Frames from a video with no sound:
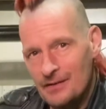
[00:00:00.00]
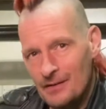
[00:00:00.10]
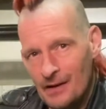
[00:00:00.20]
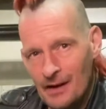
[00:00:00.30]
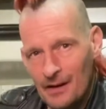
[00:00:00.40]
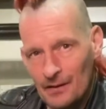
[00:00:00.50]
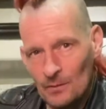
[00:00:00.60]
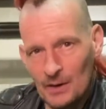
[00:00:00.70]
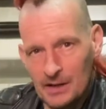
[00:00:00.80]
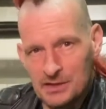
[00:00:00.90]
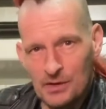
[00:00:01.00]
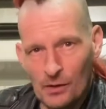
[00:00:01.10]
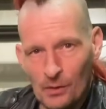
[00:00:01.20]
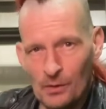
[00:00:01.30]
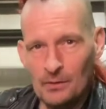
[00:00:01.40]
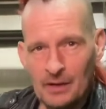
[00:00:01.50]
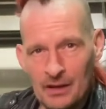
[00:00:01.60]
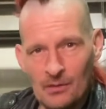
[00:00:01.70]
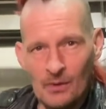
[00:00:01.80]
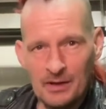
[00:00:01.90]
your iron when it's cold.
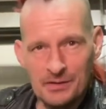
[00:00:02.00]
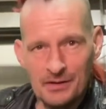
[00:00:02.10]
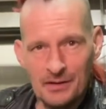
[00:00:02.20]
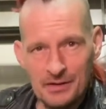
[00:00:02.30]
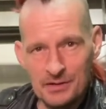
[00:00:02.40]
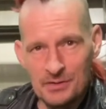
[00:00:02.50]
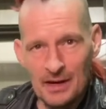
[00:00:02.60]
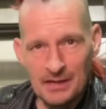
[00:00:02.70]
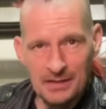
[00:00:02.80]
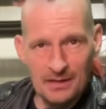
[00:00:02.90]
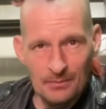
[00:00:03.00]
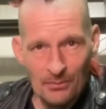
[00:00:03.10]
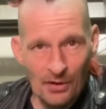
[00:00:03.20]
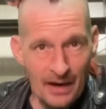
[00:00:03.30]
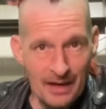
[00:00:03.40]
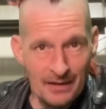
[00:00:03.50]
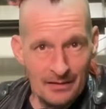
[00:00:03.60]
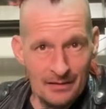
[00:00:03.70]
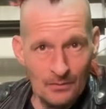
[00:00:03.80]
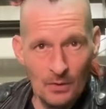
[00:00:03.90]
Otherwise, you're going to stretch it and break it.
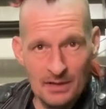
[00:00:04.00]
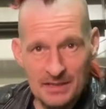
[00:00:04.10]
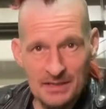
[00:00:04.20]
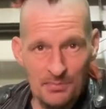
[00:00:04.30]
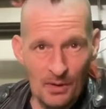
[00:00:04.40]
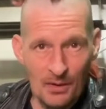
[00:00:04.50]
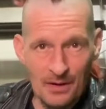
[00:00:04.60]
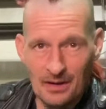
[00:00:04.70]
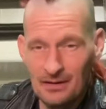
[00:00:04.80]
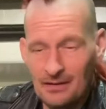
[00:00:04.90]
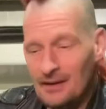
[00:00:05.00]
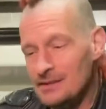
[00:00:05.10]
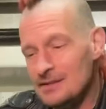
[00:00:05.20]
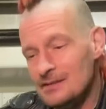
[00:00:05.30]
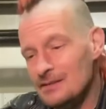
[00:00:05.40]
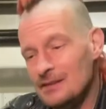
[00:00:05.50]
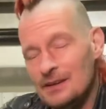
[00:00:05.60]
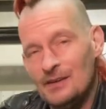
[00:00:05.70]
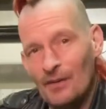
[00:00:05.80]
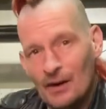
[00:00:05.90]
And once it's broken,
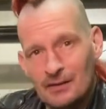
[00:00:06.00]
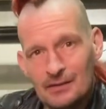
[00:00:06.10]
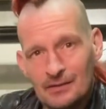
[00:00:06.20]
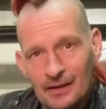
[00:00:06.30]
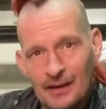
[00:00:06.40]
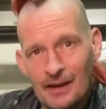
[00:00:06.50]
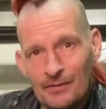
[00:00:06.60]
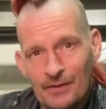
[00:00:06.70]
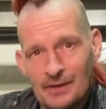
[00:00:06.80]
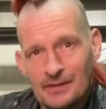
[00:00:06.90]
it's fucked. You can't fix